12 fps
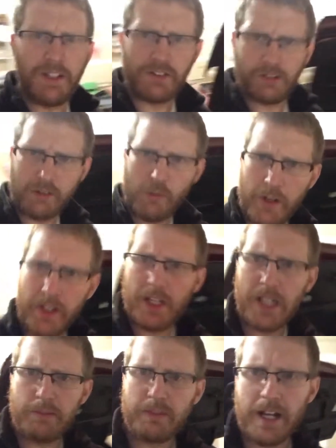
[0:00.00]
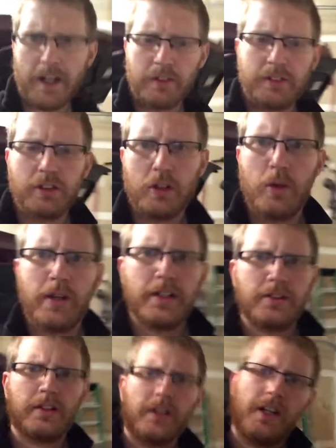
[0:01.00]
basically what it came down to
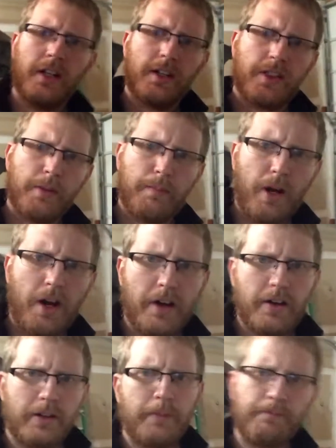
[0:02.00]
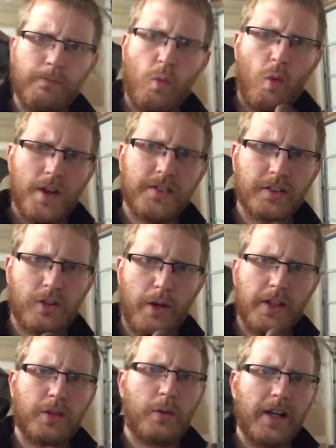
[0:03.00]
is the bar wasn't
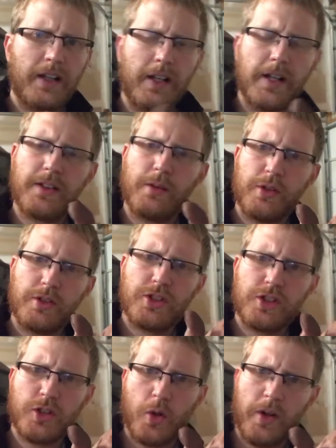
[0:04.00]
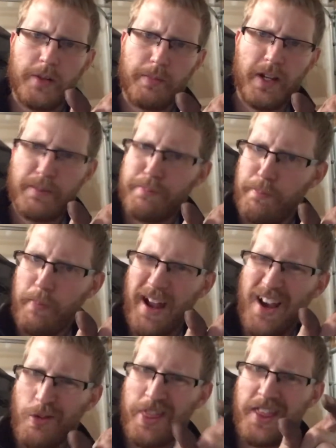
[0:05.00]
quite the right length. It was short by
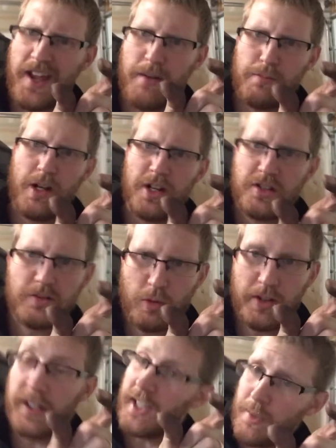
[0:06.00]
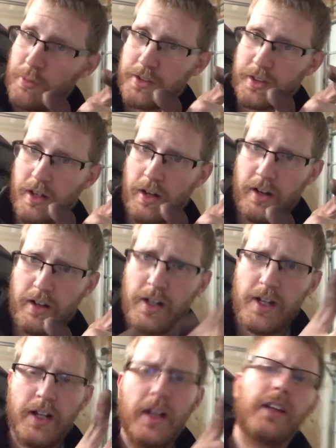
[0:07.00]
about that much, the one that came with the car,
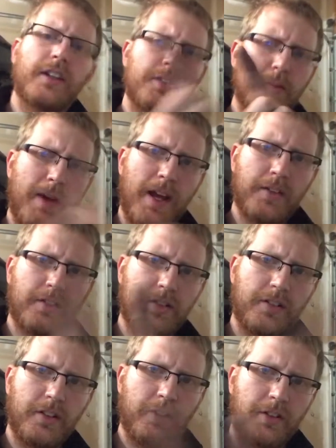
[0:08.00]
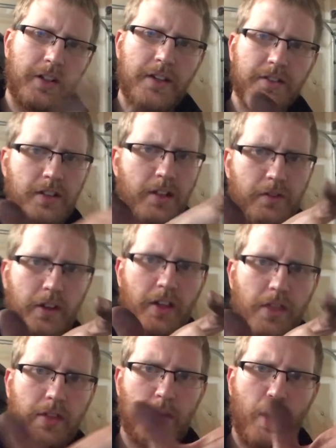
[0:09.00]
because the master cylinder has a
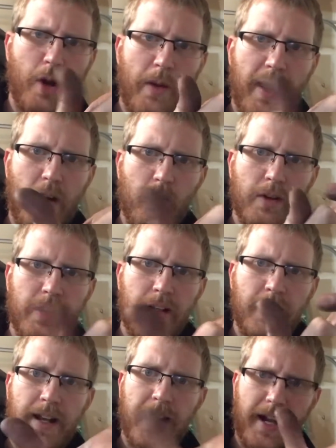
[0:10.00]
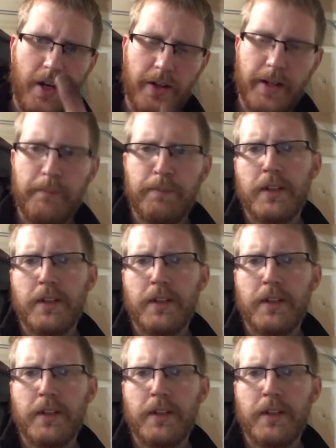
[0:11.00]
different throw out area.